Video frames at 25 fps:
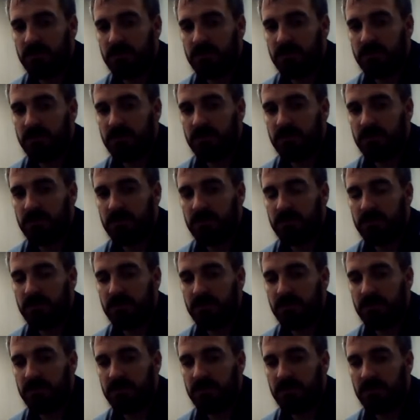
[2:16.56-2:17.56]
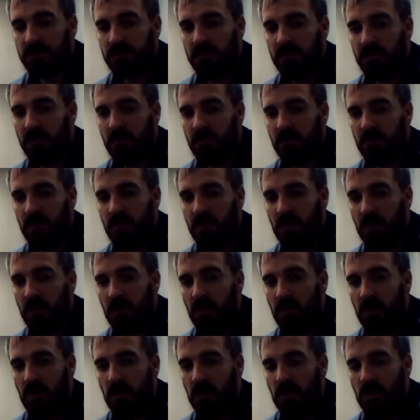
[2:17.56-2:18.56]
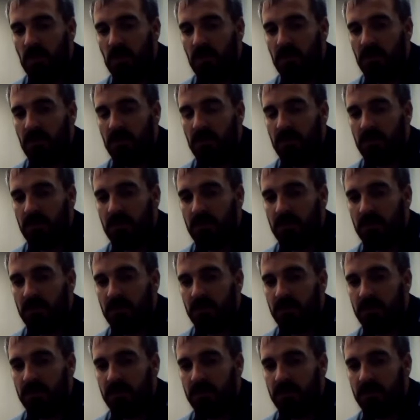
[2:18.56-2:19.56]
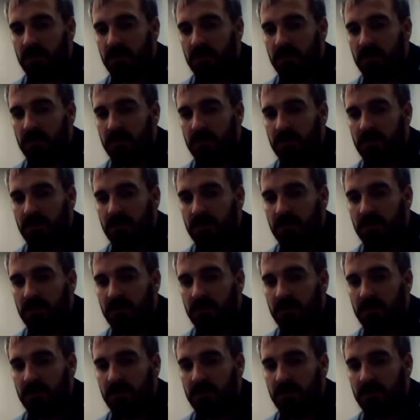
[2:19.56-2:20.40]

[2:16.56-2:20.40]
The person shown says nothing.